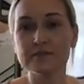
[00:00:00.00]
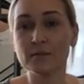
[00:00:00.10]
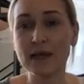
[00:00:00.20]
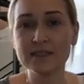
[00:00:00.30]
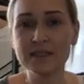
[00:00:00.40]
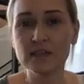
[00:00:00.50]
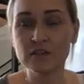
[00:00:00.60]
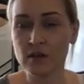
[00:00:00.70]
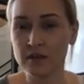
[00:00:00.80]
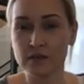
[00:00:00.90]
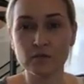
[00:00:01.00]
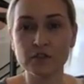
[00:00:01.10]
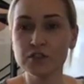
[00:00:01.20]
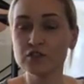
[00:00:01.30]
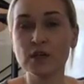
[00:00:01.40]
Back to kindergarten.
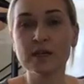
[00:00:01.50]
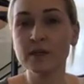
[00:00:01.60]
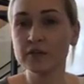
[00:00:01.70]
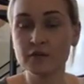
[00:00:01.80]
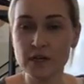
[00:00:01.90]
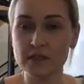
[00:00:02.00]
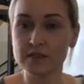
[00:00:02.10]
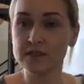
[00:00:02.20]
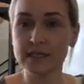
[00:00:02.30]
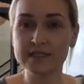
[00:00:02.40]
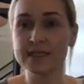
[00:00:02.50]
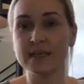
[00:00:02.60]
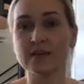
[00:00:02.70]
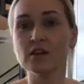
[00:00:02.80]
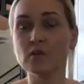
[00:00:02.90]
We're just trying to make friends. That's
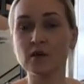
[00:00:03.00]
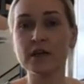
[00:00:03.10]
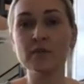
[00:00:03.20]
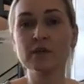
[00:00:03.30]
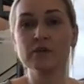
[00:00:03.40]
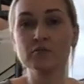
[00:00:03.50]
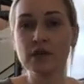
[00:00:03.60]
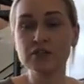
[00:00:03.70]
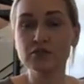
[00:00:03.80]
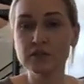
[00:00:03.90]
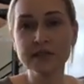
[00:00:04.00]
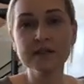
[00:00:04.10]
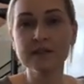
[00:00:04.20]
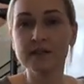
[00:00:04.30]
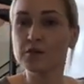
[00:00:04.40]
it. We're not being
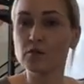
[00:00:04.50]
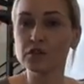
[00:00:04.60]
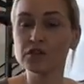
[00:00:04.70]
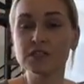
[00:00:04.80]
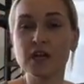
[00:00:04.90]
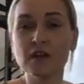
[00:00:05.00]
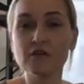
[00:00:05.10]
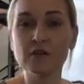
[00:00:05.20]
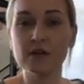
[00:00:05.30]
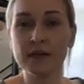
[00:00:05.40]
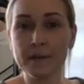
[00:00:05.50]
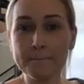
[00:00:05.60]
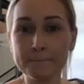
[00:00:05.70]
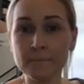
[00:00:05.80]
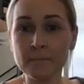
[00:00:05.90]
pressury. We're just offering